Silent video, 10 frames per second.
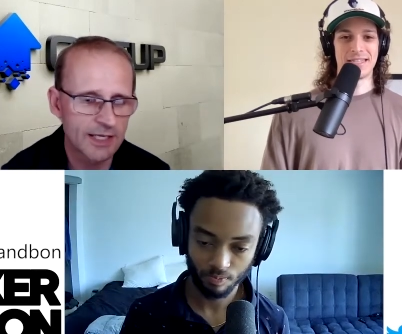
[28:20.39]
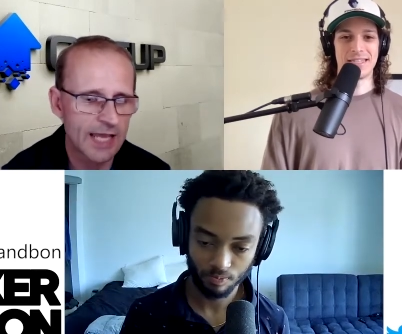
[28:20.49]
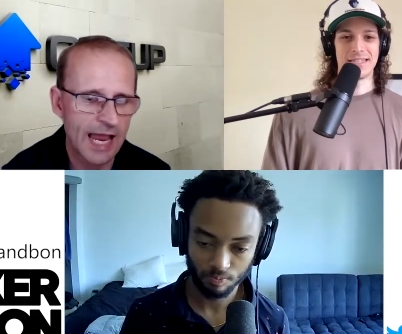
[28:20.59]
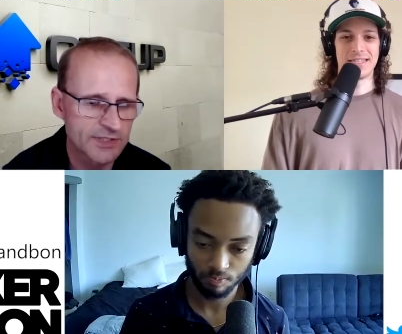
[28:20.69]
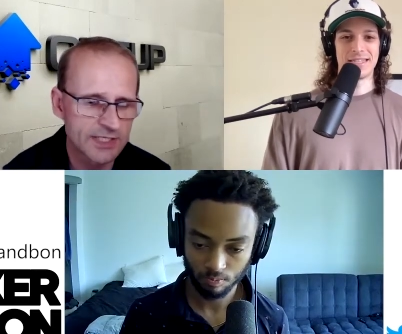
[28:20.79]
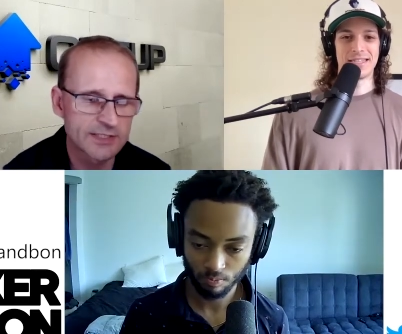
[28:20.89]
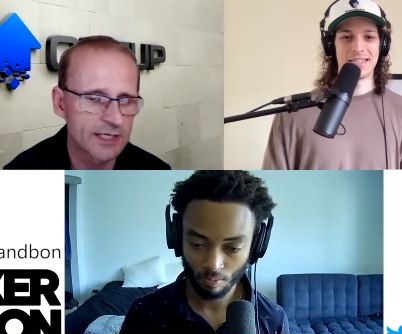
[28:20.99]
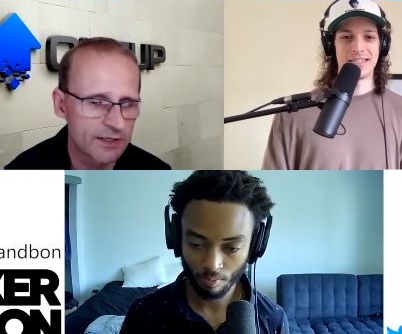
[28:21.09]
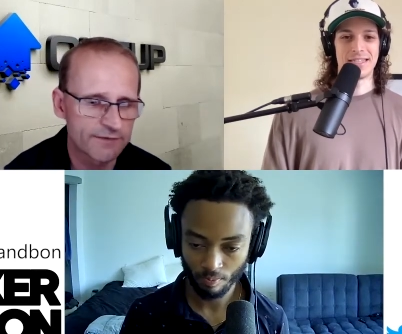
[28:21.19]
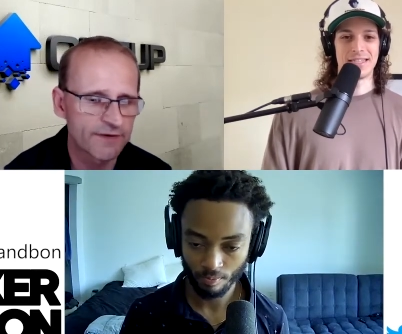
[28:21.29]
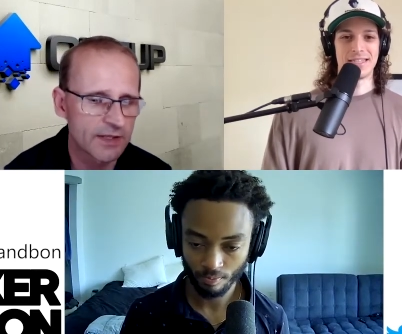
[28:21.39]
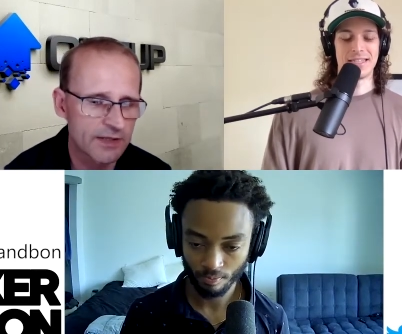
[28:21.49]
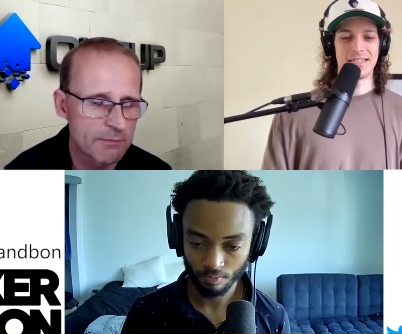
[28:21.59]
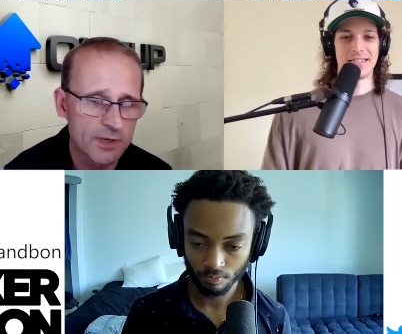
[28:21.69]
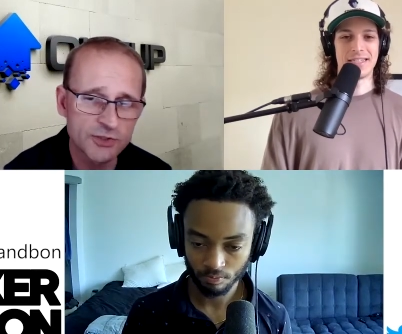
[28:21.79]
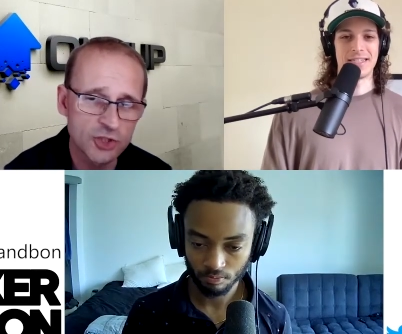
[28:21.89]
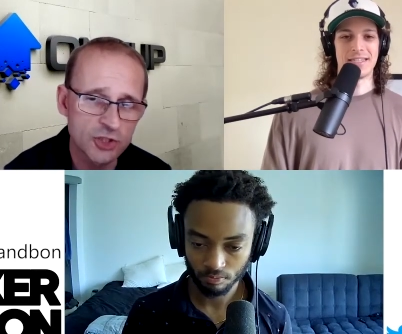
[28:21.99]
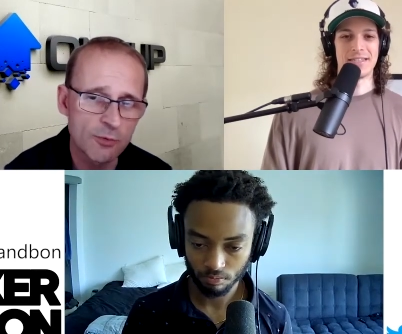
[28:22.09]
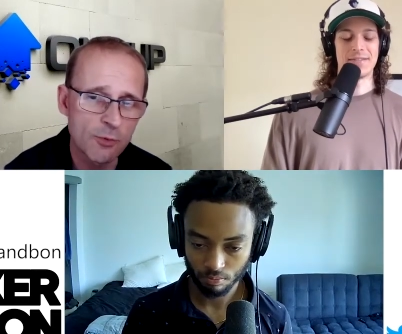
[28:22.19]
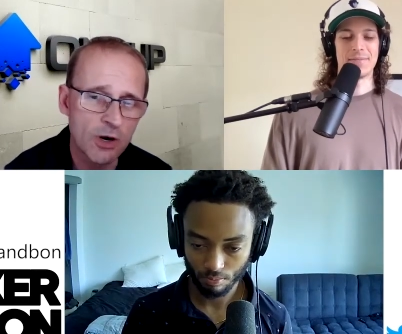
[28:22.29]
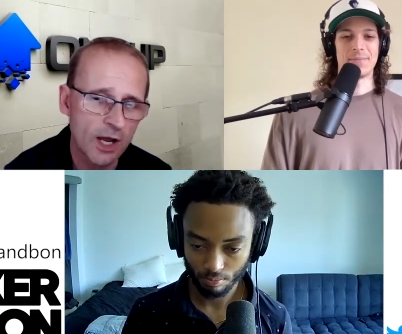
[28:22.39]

Speaker 1: "How's the internet going to affect them?" But do you know what?